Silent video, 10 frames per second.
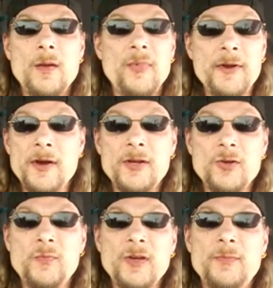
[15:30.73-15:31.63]
But none of
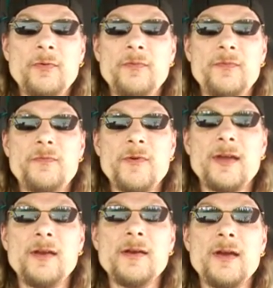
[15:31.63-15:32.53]
you people
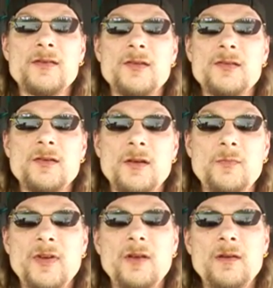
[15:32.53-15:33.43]
recognize this. None
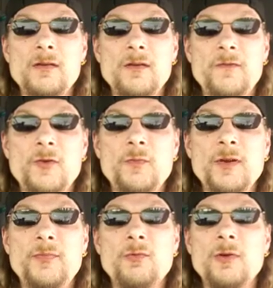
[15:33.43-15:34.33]
of you
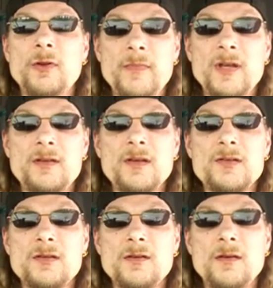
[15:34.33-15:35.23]
people will admit
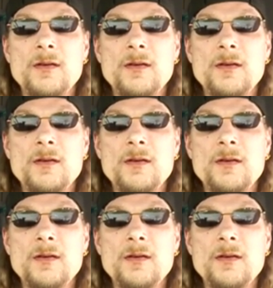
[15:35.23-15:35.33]
this,